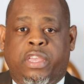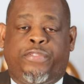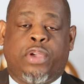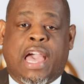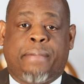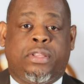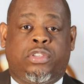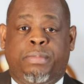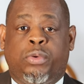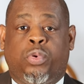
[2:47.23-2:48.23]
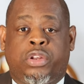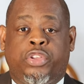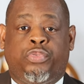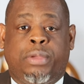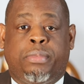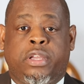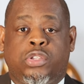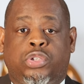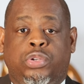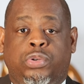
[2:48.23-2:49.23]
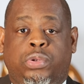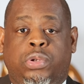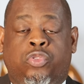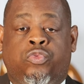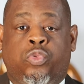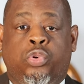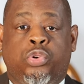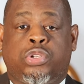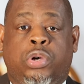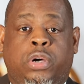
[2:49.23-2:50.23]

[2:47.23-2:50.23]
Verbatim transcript: If you happen to be wearing a 3-button suit, the rules